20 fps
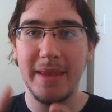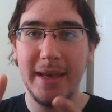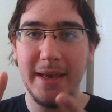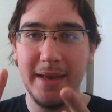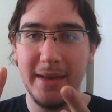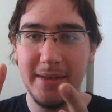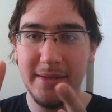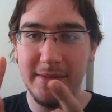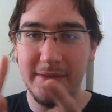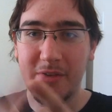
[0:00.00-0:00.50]

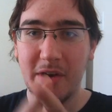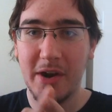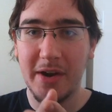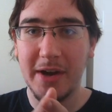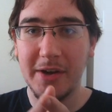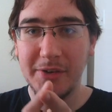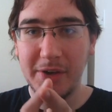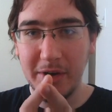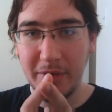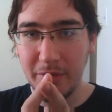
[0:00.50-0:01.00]
is Dark
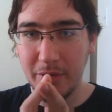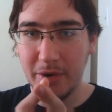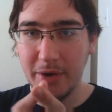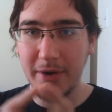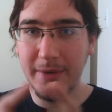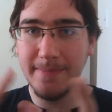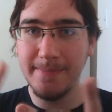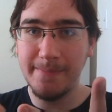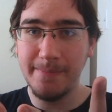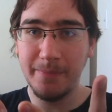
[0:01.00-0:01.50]
Eldar
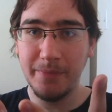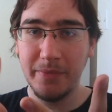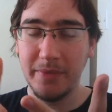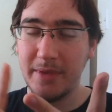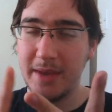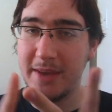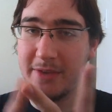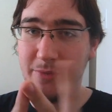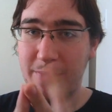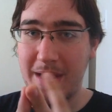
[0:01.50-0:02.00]
Lord,
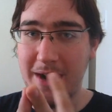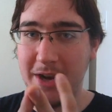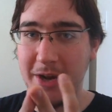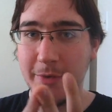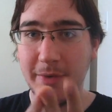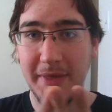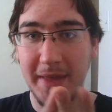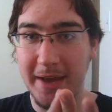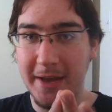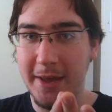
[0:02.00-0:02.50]
his retinue
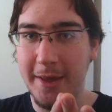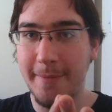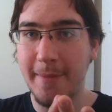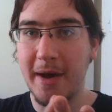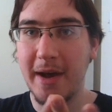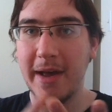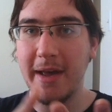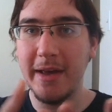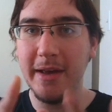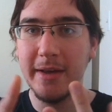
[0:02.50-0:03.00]
with
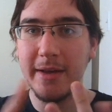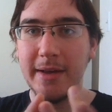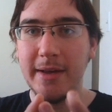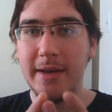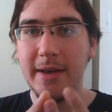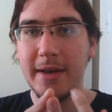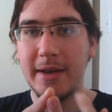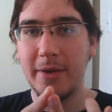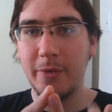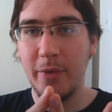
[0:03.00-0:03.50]
Incubi,
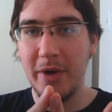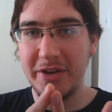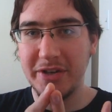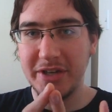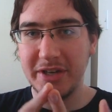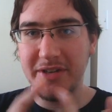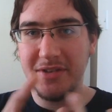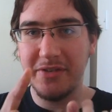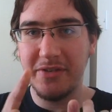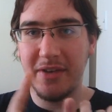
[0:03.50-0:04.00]

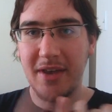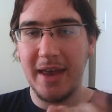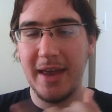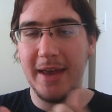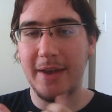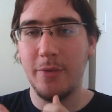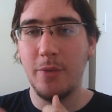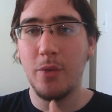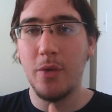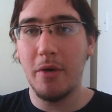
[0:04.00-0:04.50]
Witches,
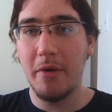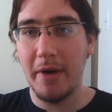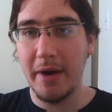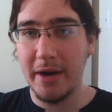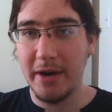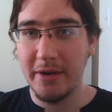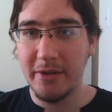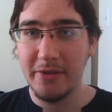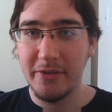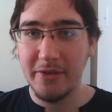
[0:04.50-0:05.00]
and
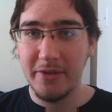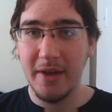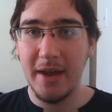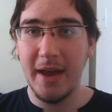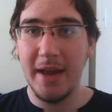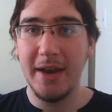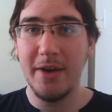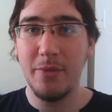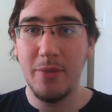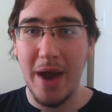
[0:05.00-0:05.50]
Warriors,
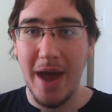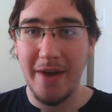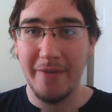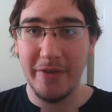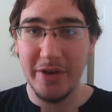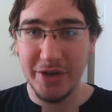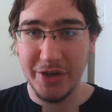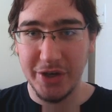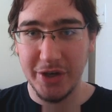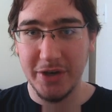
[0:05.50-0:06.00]
and
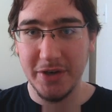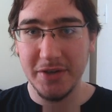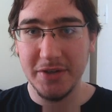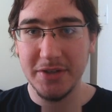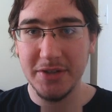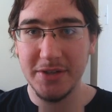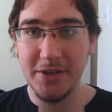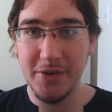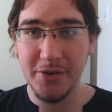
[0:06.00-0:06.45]
Ravagers.